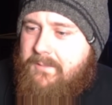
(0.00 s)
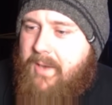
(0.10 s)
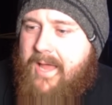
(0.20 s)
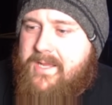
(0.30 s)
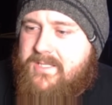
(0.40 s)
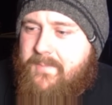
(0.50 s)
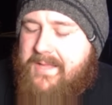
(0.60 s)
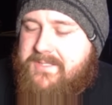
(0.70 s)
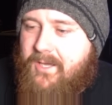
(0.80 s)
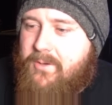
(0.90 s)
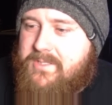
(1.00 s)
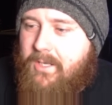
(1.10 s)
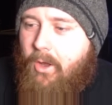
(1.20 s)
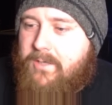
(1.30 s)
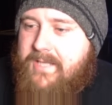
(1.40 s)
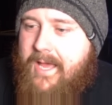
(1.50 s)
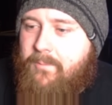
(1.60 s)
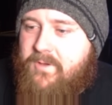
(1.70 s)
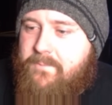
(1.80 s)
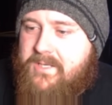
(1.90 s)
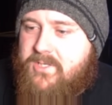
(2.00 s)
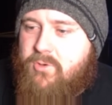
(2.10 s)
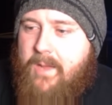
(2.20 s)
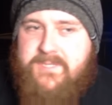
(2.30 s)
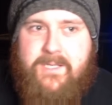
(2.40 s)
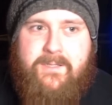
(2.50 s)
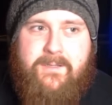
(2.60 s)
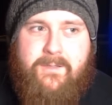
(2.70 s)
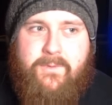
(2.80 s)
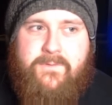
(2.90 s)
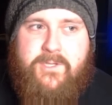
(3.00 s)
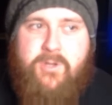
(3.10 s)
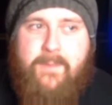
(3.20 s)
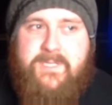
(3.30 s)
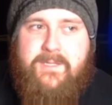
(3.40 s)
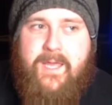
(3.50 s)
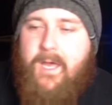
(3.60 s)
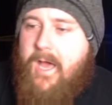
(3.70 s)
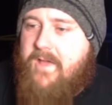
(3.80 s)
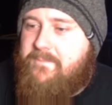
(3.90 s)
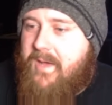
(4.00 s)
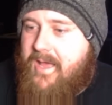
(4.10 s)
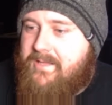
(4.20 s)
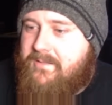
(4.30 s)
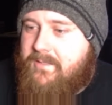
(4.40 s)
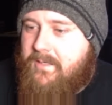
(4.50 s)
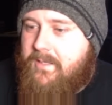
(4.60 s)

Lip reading: Planet is about to go into lockdown. We've been disrupted. We've disrupted their hive mind.